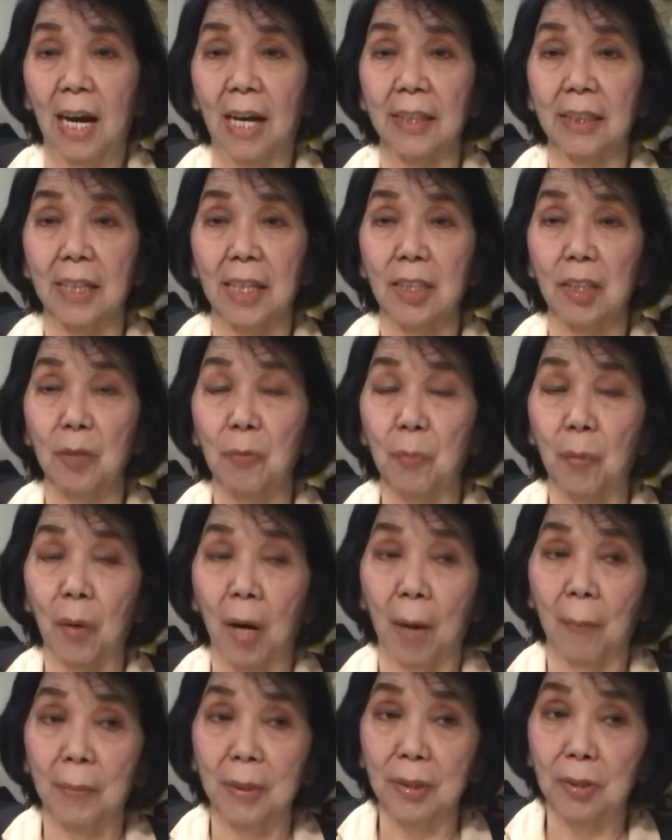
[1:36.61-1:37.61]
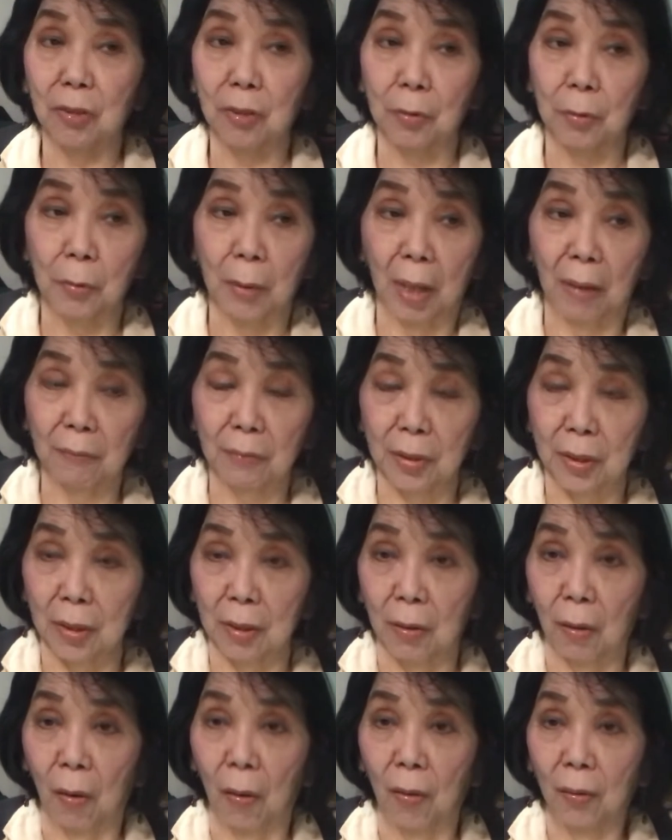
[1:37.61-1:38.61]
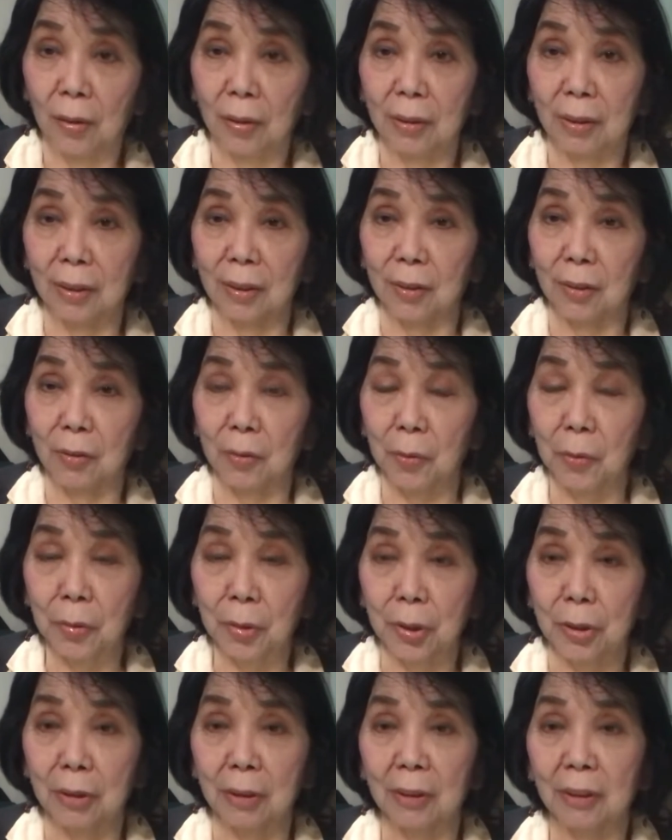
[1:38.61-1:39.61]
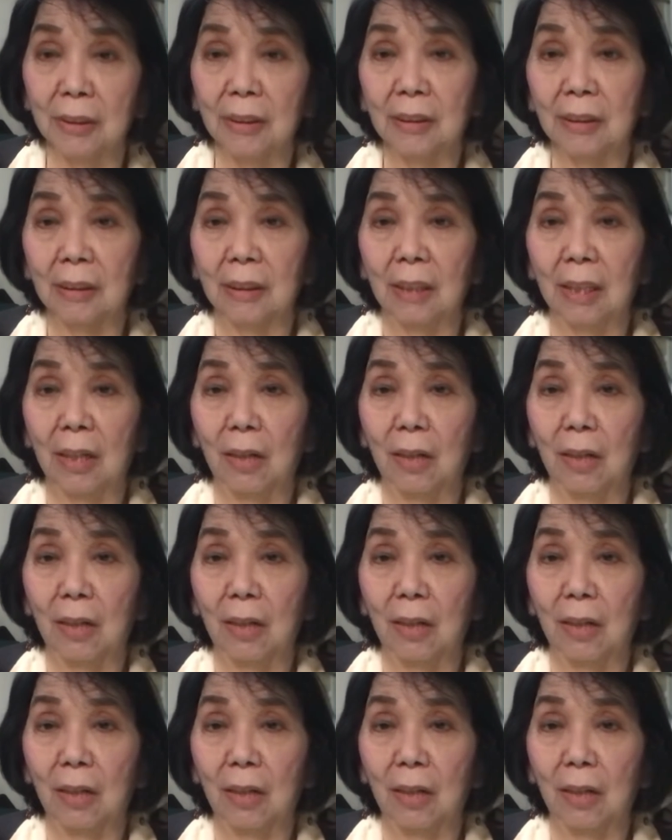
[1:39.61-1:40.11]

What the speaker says: I cannot promise to have all the solutions